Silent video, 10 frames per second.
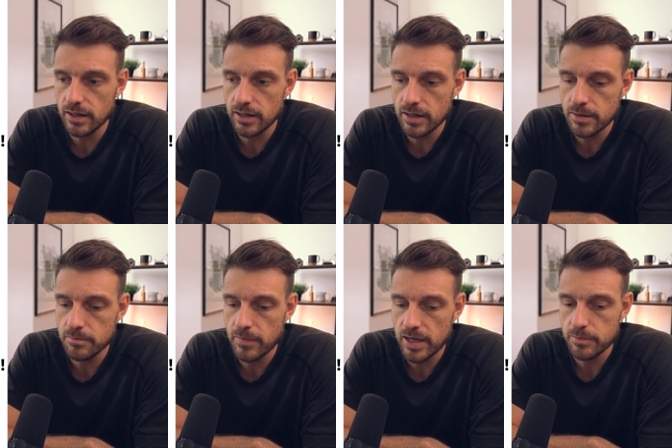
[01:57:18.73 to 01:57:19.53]
I
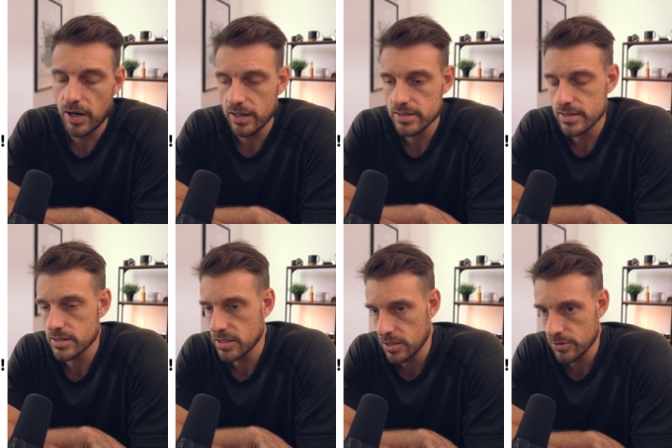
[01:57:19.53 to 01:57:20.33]
my
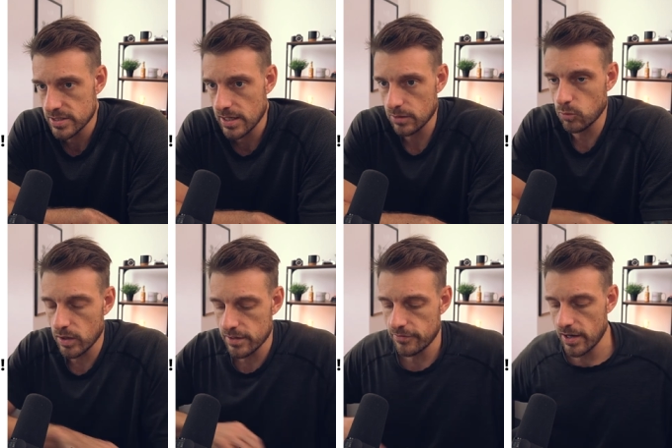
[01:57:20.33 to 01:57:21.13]
hypothesis here is that
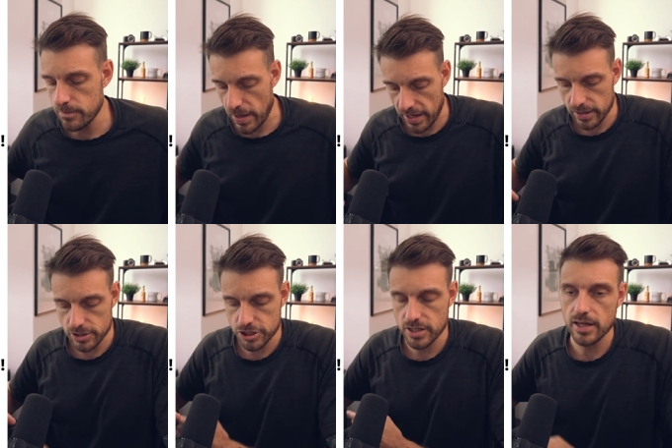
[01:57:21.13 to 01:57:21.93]
what if I
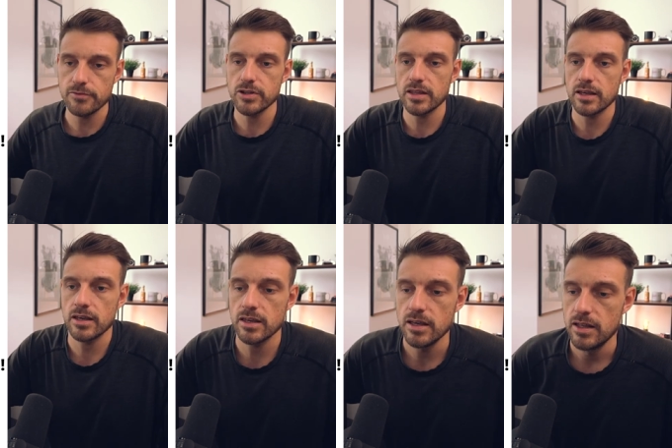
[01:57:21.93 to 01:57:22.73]
packaged
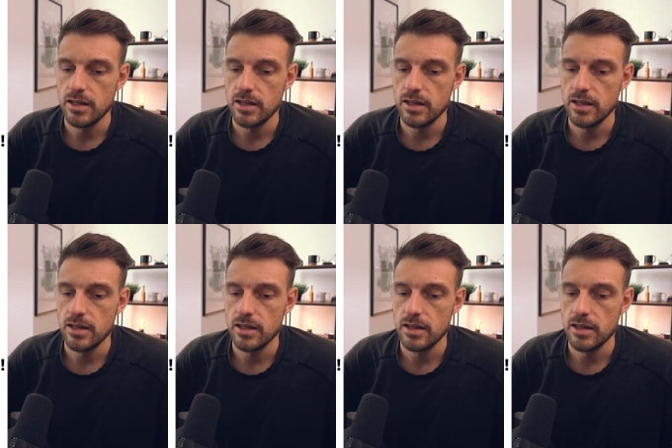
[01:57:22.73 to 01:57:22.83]
everything,